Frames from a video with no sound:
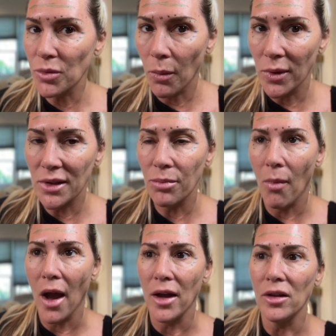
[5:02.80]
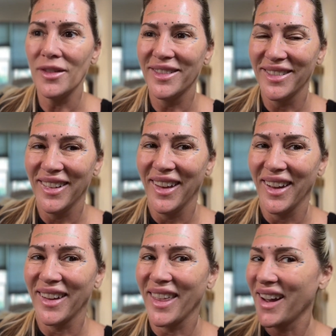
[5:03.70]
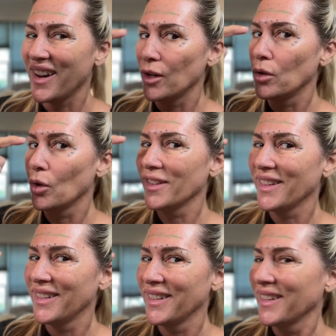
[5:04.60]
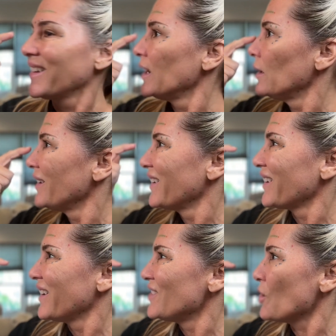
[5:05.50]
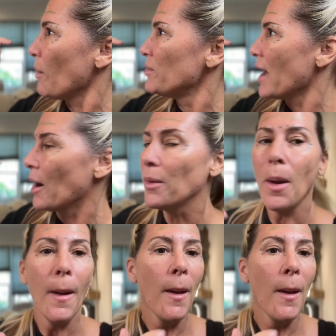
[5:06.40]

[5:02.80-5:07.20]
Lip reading: when we smile like that, our nose can drop down.